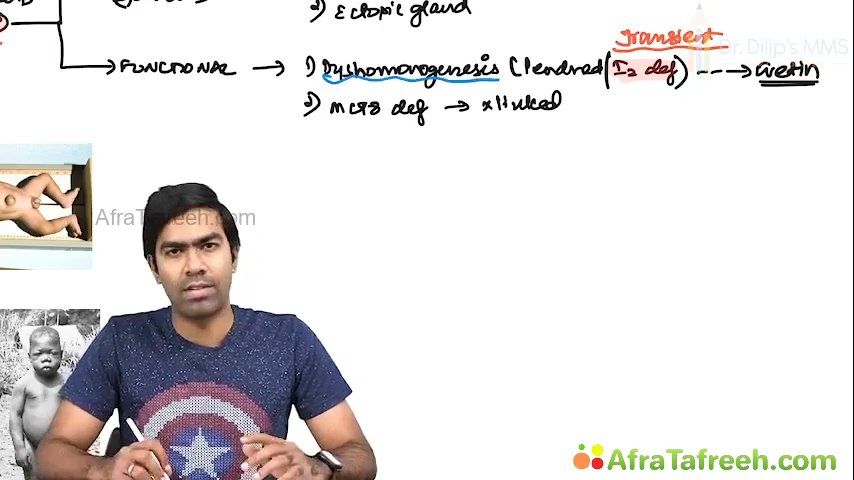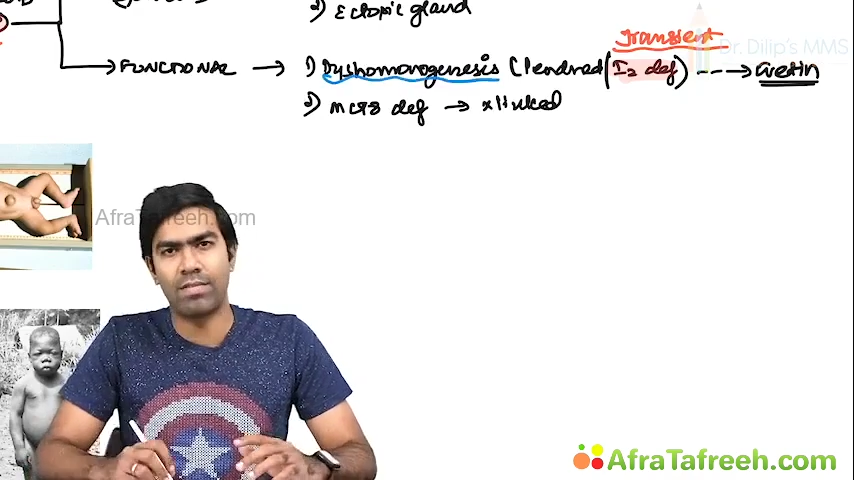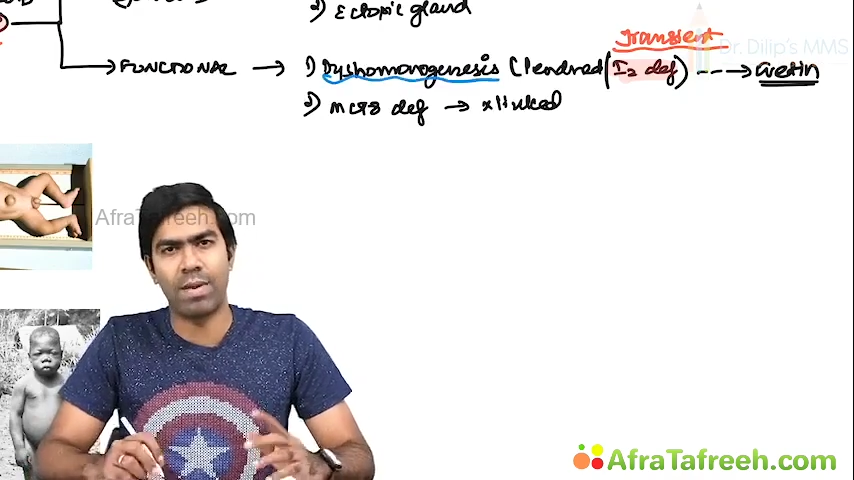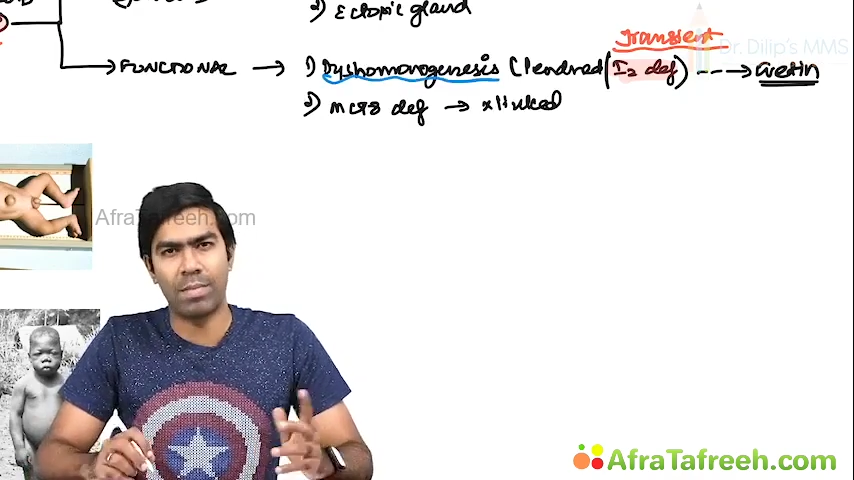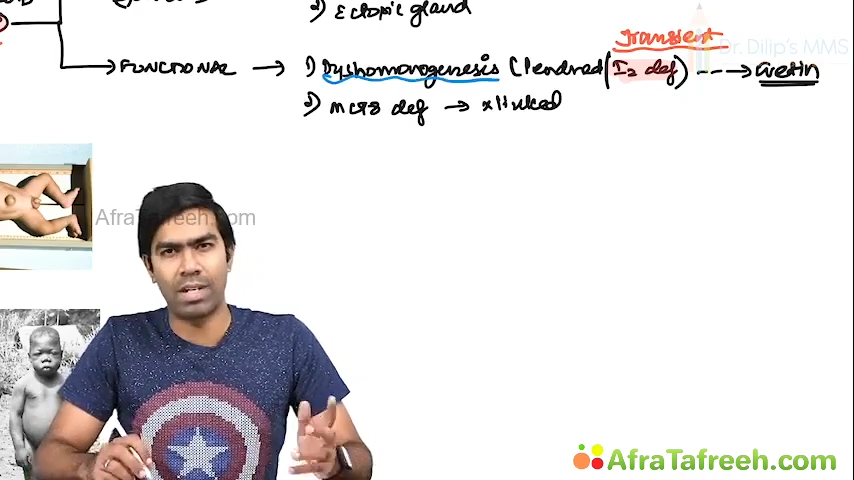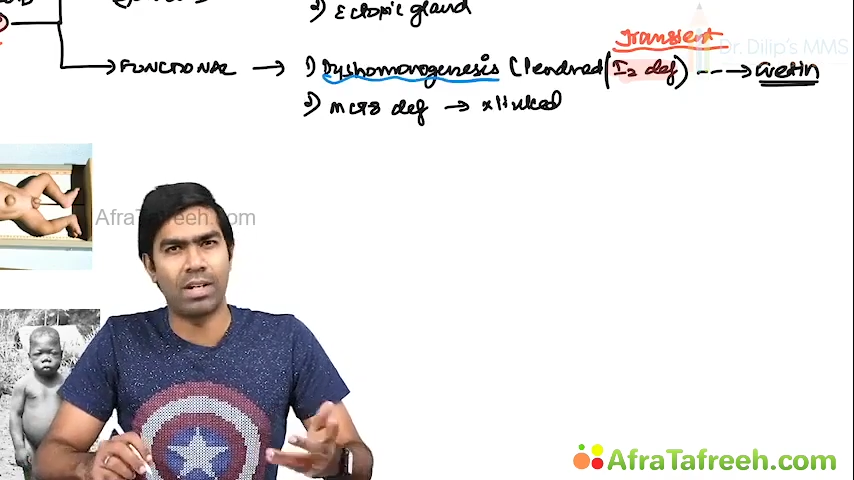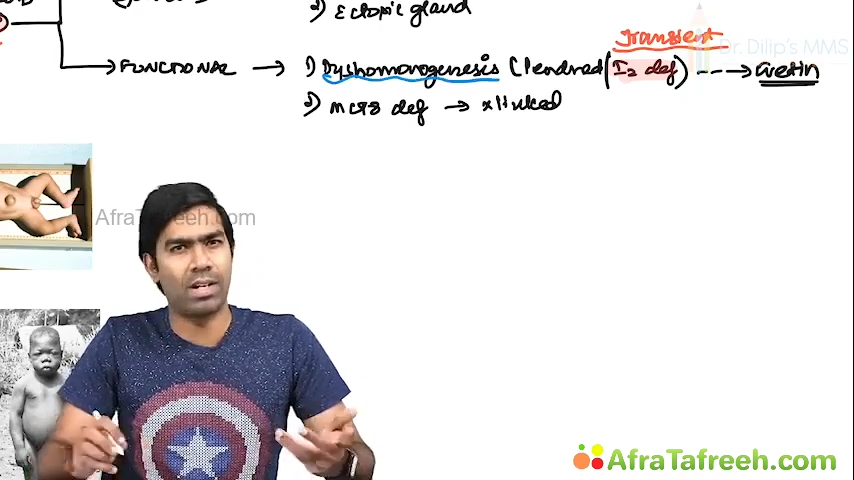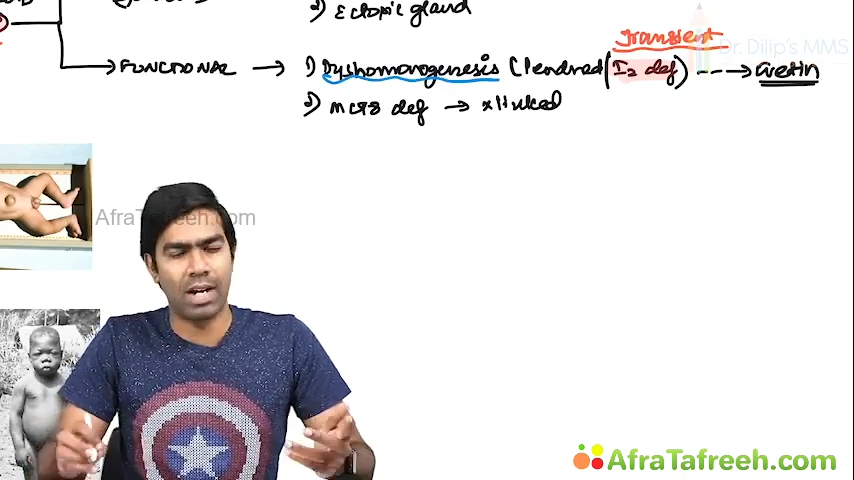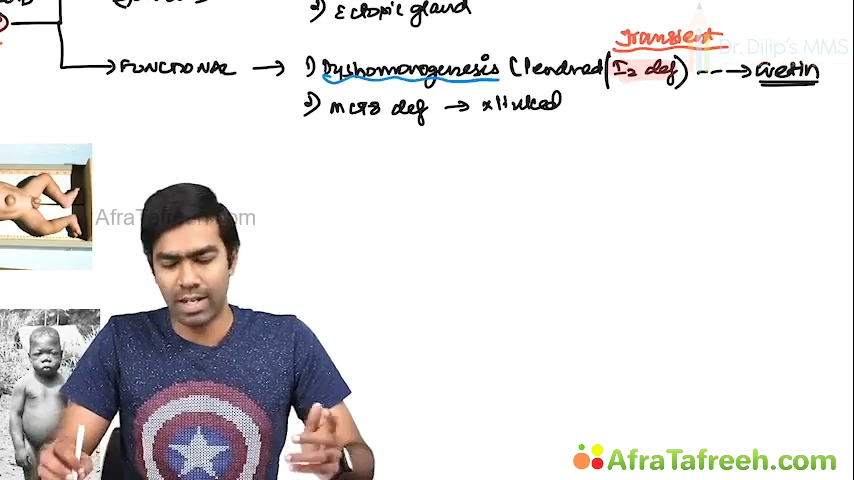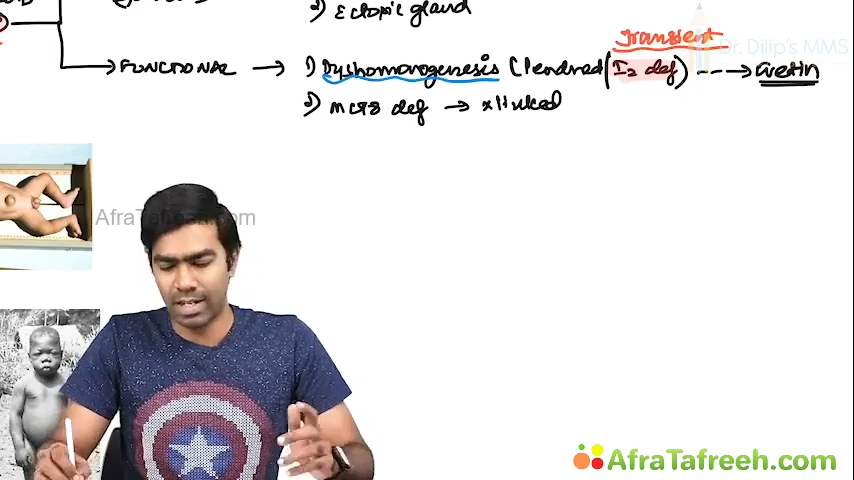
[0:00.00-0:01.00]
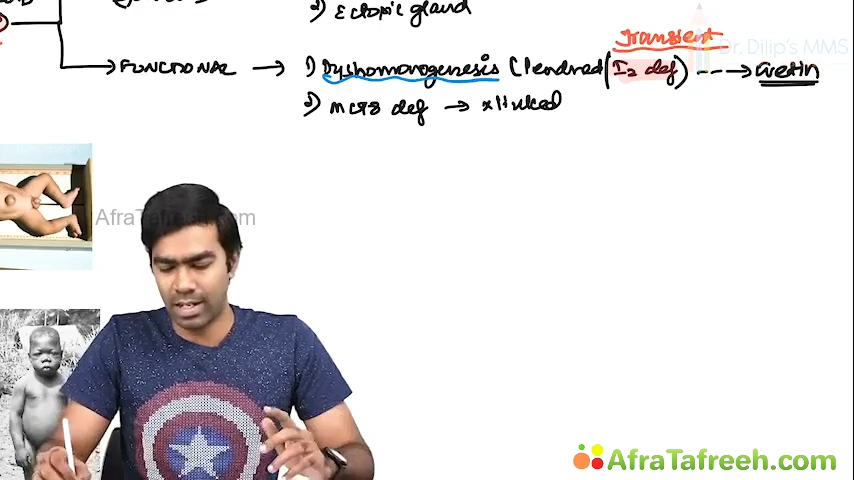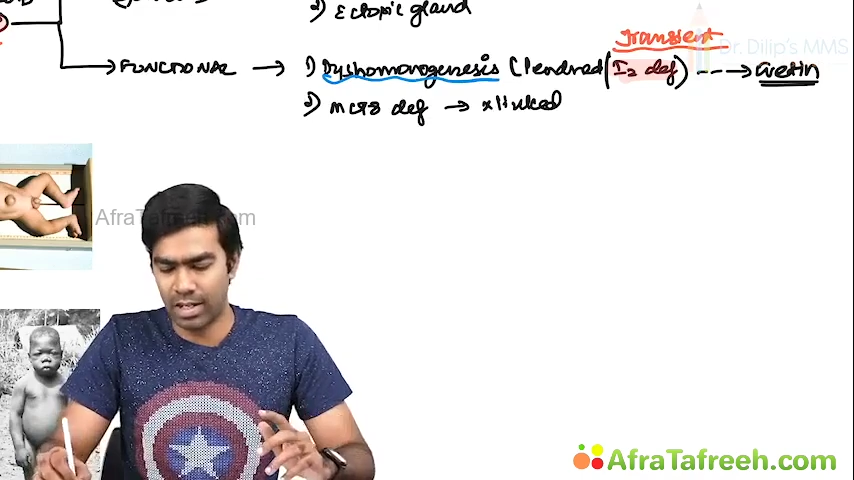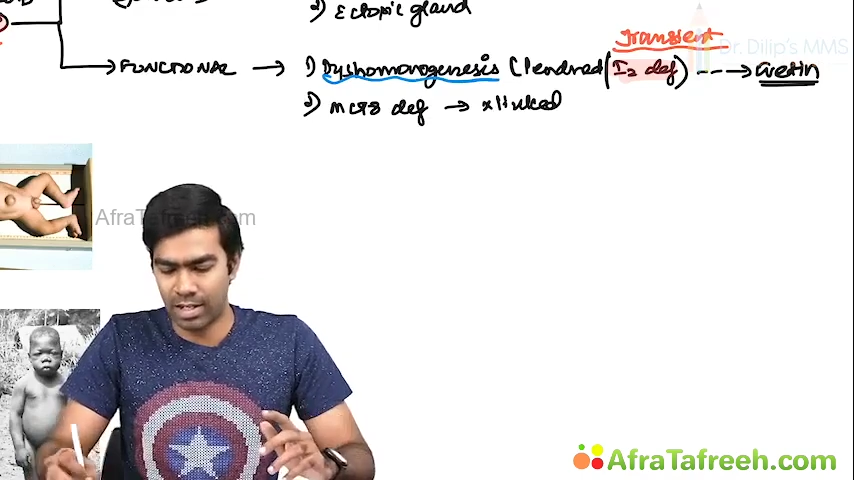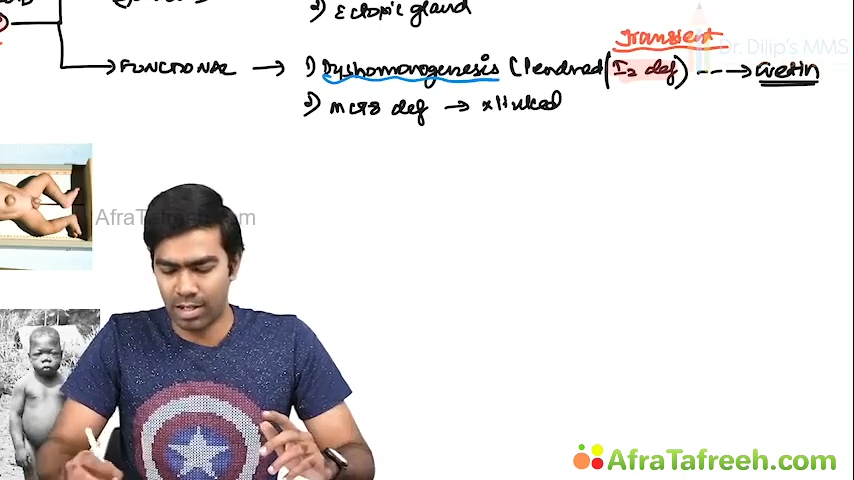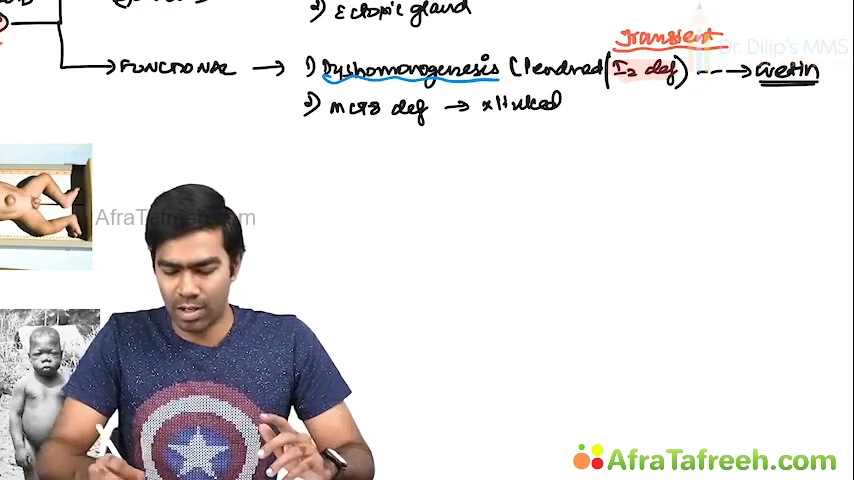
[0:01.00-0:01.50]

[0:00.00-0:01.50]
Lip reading: familial and inherited,